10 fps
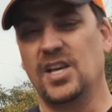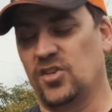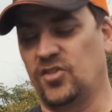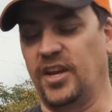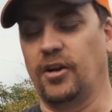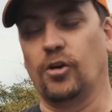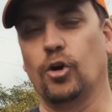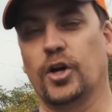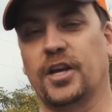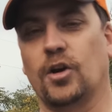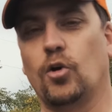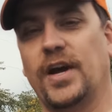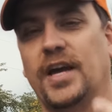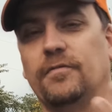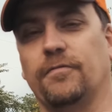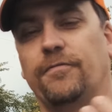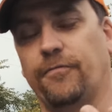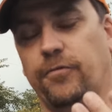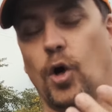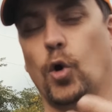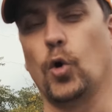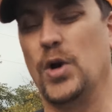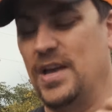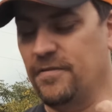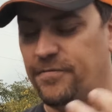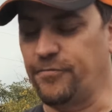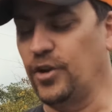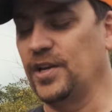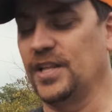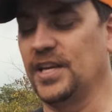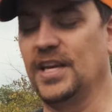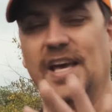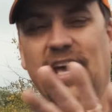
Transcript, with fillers: stinger hook can go ahead and flow freely